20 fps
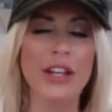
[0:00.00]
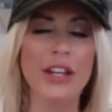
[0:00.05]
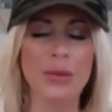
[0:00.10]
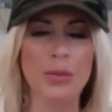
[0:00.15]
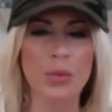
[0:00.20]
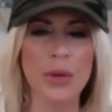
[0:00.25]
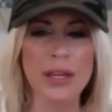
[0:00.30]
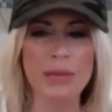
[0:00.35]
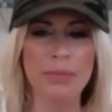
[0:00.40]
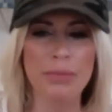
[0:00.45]

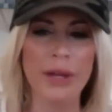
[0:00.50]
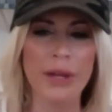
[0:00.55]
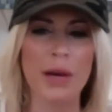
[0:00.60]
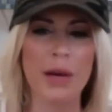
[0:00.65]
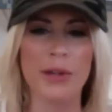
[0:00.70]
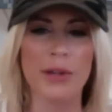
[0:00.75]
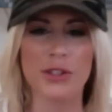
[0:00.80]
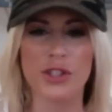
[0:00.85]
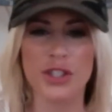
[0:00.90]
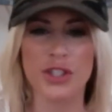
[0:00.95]
we played a
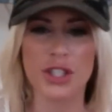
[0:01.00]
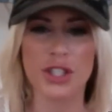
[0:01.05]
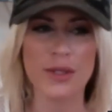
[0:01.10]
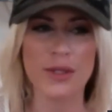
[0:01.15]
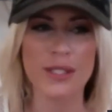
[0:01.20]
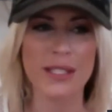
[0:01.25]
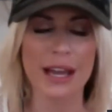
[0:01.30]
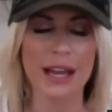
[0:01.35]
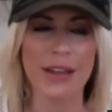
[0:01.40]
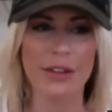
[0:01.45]
bunch of
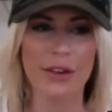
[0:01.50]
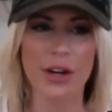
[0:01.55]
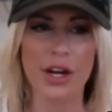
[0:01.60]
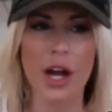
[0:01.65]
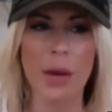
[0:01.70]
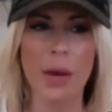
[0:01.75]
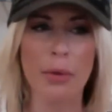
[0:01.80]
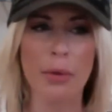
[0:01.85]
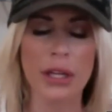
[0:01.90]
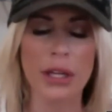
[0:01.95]
shows together a
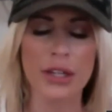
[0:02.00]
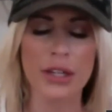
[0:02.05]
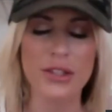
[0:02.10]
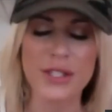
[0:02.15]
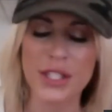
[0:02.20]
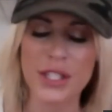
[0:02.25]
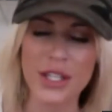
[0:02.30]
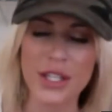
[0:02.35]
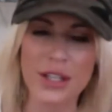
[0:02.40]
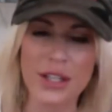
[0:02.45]
couple
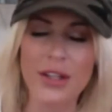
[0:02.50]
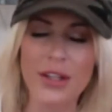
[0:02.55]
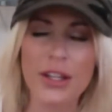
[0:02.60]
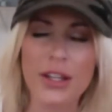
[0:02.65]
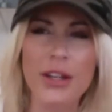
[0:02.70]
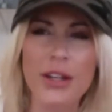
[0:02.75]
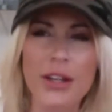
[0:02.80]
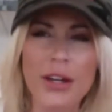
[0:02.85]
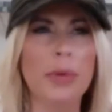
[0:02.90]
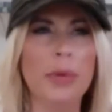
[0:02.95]
years
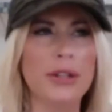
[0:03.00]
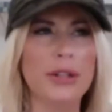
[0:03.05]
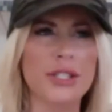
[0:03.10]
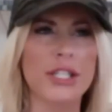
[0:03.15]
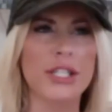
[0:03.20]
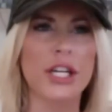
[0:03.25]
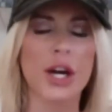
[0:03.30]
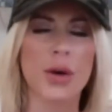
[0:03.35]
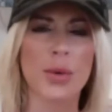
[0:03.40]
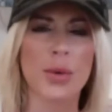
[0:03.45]

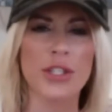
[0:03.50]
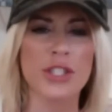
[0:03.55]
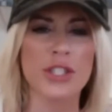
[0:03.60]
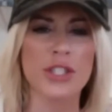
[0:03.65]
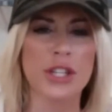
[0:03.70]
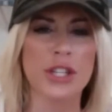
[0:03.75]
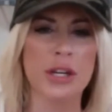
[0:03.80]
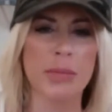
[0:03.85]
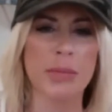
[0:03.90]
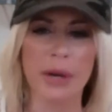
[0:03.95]
ago. We
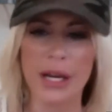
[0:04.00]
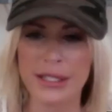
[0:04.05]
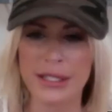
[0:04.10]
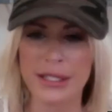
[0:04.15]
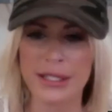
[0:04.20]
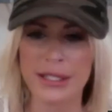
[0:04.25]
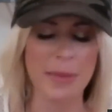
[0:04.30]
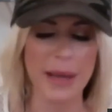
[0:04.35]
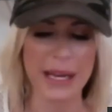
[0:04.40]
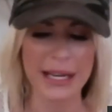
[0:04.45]
shared a bus
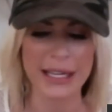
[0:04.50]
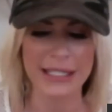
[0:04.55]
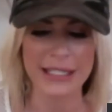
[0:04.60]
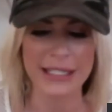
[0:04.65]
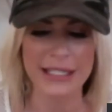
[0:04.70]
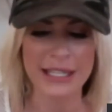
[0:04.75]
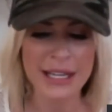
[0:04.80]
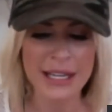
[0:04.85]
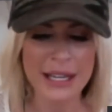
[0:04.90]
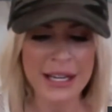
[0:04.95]
and a band
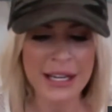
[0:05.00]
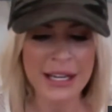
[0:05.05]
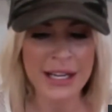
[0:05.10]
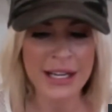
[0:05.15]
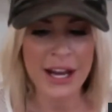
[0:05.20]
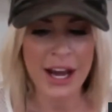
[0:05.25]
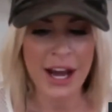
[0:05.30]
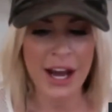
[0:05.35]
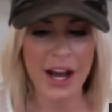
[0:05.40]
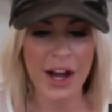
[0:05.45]

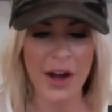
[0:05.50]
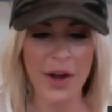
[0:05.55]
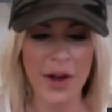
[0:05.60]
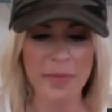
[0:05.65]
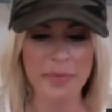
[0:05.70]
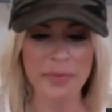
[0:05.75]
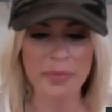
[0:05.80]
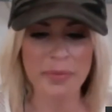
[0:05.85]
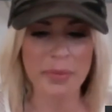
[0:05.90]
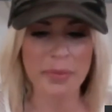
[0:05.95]

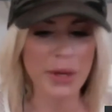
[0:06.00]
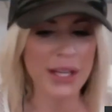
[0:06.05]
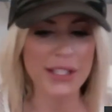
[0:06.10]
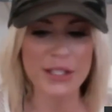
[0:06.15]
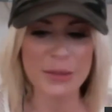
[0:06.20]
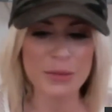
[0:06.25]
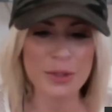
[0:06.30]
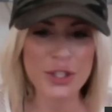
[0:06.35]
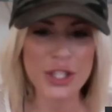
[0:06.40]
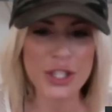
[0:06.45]
and played
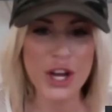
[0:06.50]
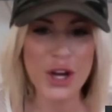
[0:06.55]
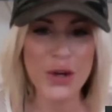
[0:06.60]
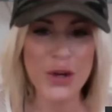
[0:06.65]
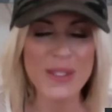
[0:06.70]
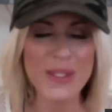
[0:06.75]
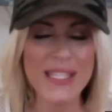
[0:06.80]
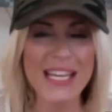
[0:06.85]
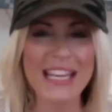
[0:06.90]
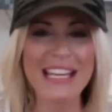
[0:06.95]
some
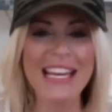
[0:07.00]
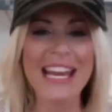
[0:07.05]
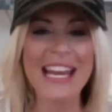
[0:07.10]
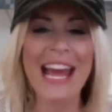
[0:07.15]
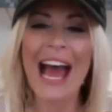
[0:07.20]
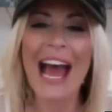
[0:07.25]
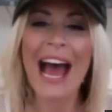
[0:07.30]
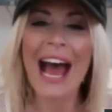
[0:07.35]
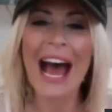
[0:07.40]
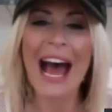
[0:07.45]
shows, and
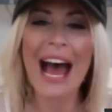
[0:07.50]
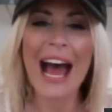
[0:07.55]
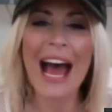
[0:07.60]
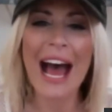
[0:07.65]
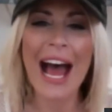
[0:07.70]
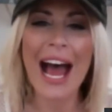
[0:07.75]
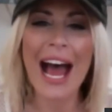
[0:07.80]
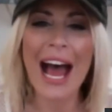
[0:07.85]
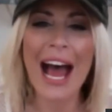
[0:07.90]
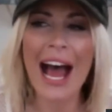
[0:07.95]

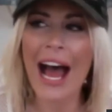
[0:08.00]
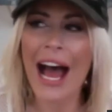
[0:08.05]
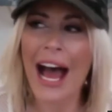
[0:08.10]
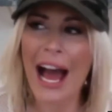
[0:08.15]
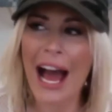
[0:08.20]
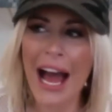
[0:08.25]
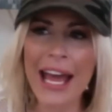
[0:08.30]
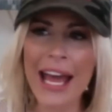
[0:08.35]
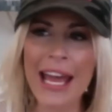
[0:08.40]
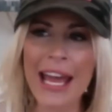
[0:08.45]

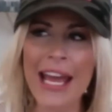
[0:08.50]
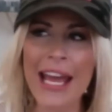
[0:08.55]
I